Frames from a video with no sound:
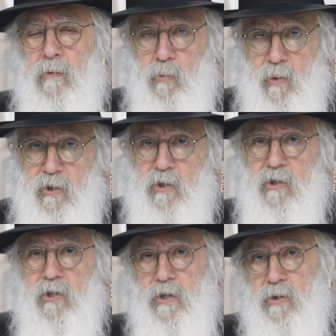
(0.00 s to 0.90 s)
which
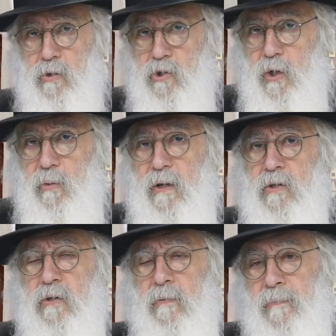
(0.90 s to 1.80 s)
she's not
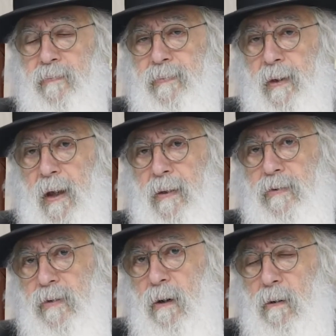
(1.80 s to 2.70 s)
Jewish,
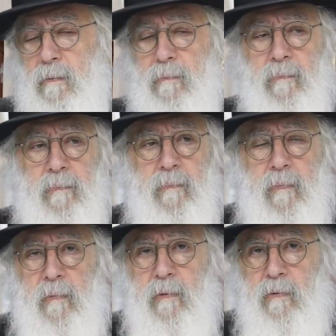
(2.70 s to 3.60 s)
so
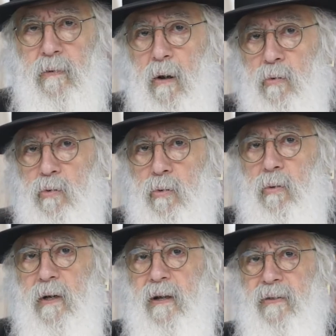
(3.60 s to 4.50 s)
don't do
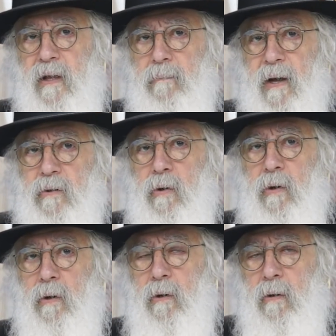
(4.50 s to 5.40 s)
anything bad to
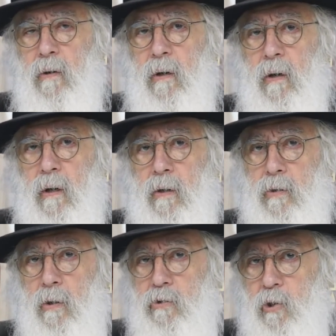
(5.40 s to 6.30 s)
her.
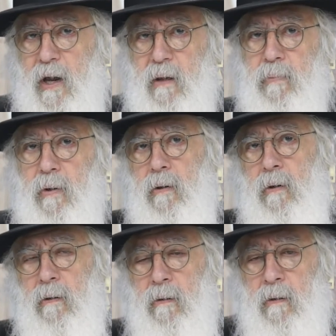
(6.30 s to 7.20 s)
Don't rape
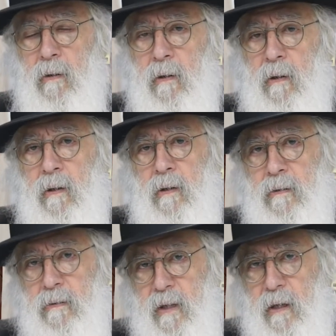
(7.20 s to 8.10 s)
her,
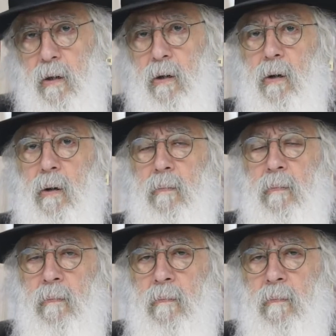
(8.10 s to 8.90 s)
take her home,